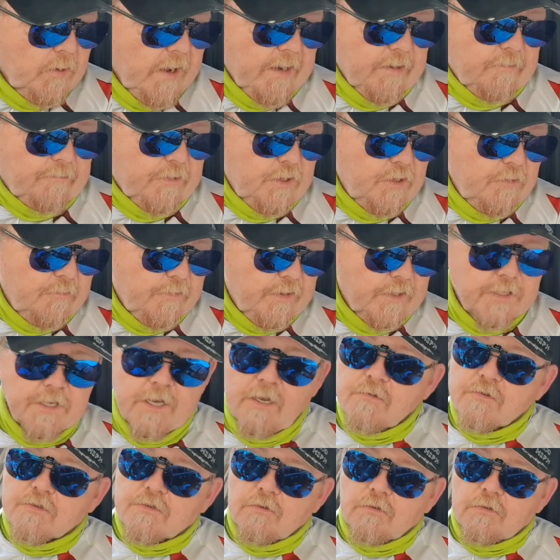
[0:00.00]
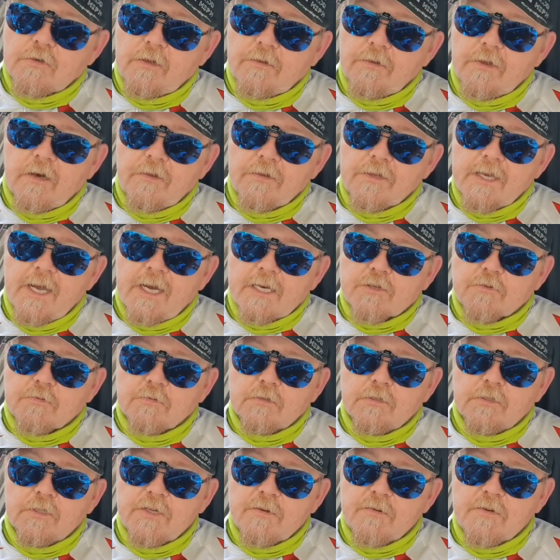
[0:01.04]
get a few videos done on the
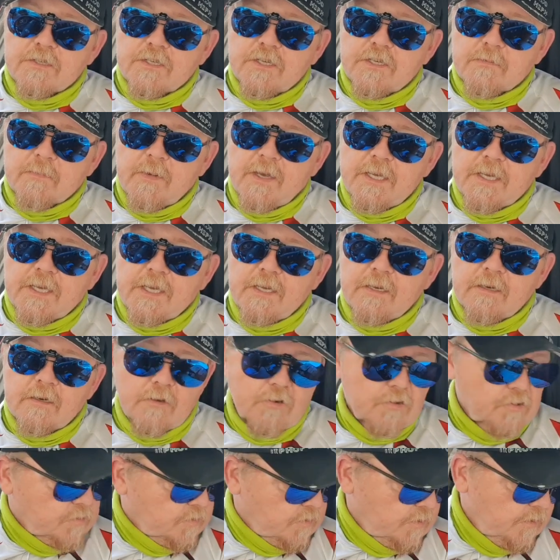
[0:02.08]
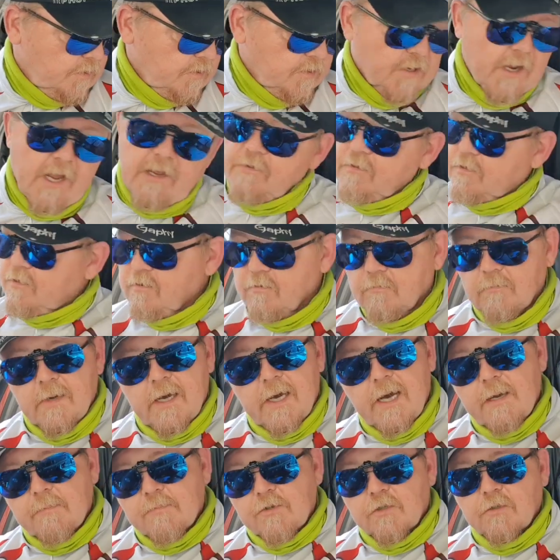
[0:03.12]
actual lures he's making, because there's some
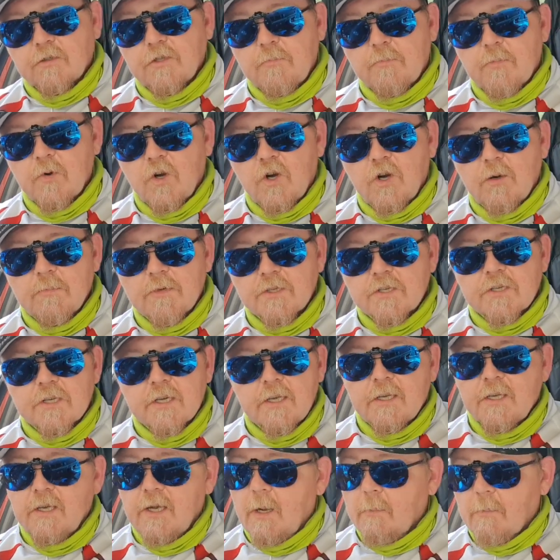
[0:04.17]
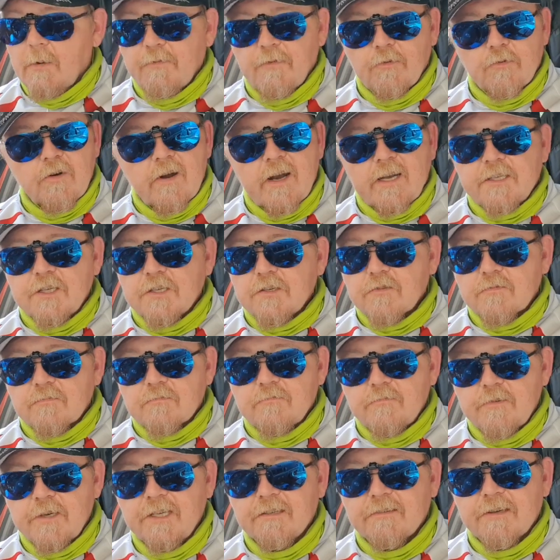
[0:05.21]
absolute Brahmas and we've already done
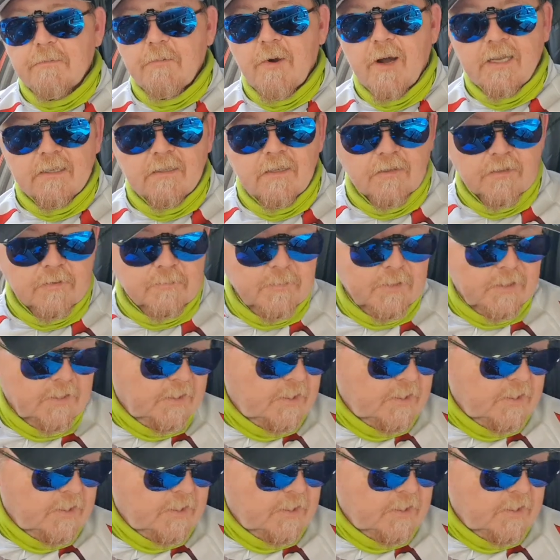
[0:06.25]
really well on them.